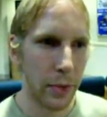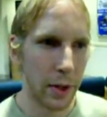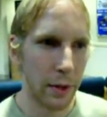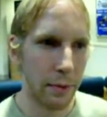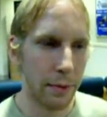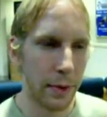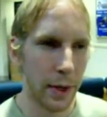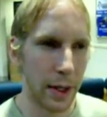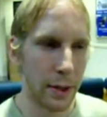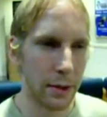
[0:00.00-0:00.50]
in
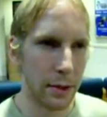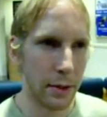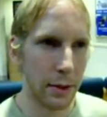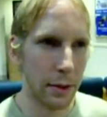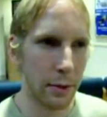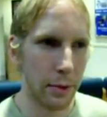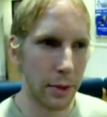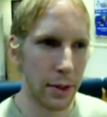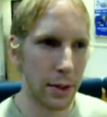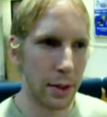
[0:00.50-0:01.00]
fact, it
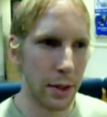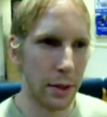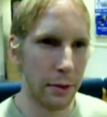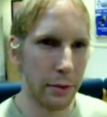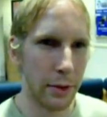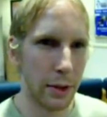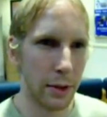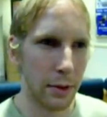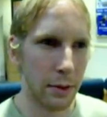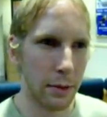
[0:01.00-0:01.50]
wasn't
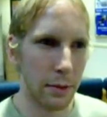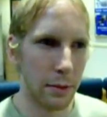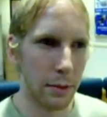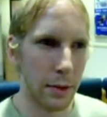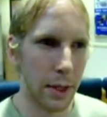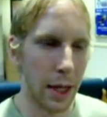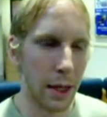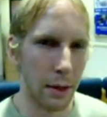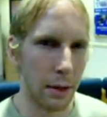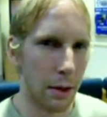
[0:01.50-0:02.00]
even
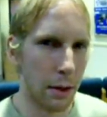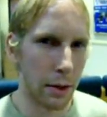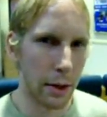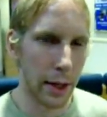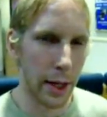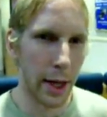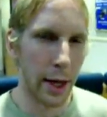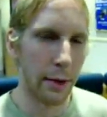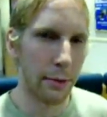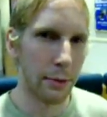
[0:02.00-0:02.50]
that long
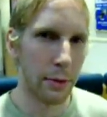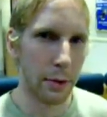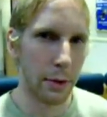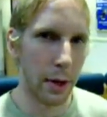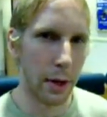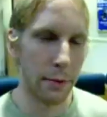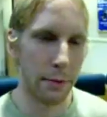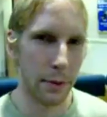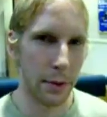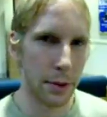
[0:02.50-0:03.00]
after
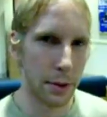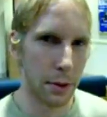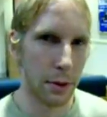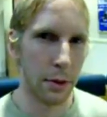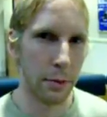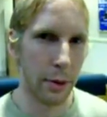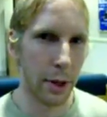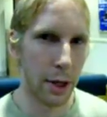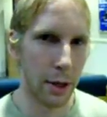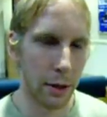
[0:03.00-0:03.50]
I first heard
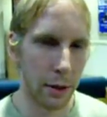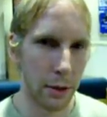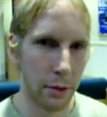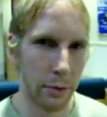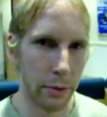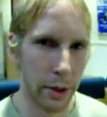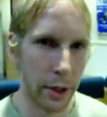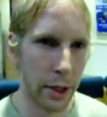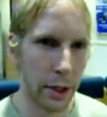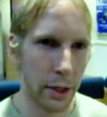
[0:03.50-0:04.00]
about it on the
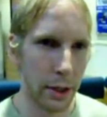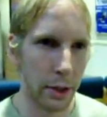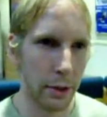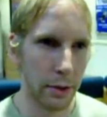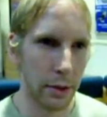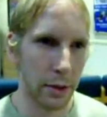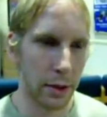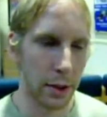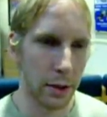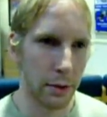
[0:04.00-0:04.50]
radio
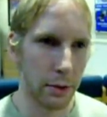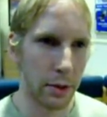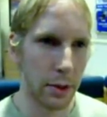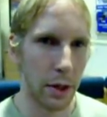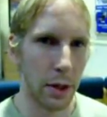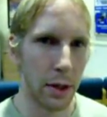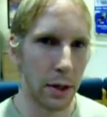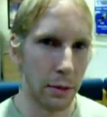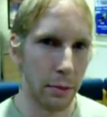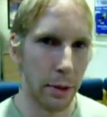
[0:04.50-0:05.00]
that they were
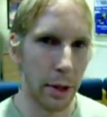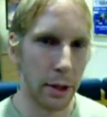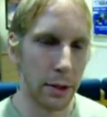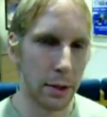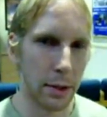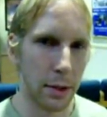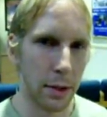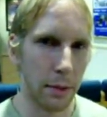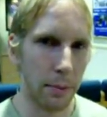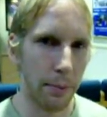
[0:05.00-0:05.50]
talking about
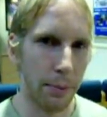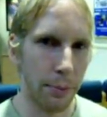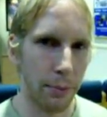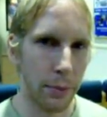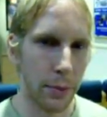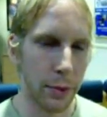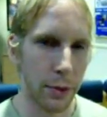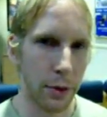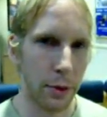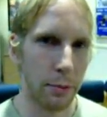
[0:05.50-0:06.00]
some
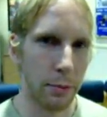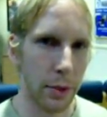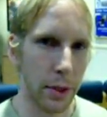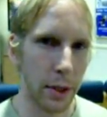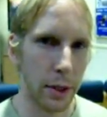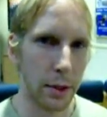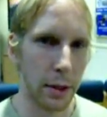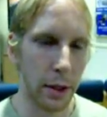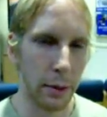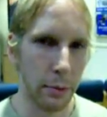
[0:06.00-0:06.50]
group that
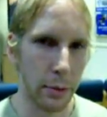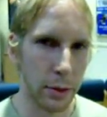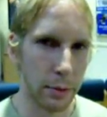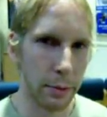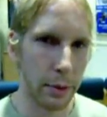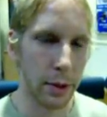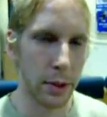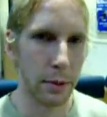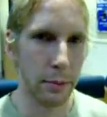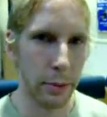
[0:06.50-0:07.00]
had claimed
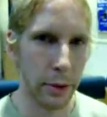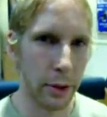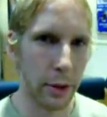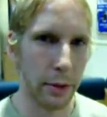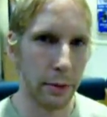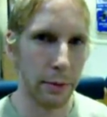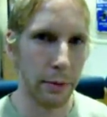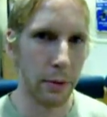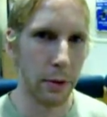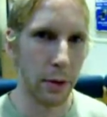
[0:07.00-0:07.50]

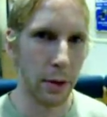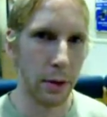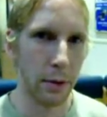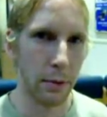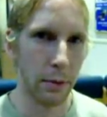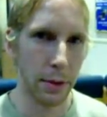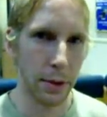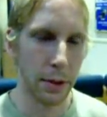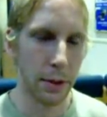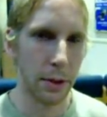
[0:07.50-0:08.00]
responsibility for it,
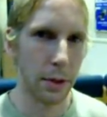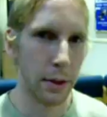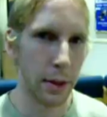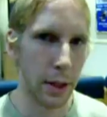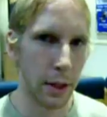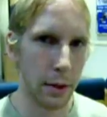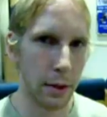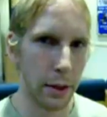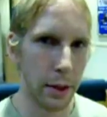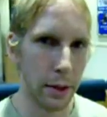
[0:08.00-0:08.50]
which turned
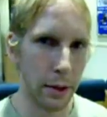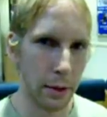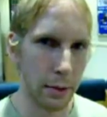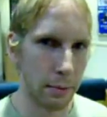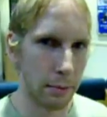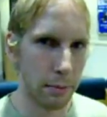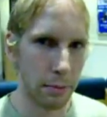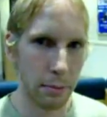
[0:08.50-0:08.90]
out later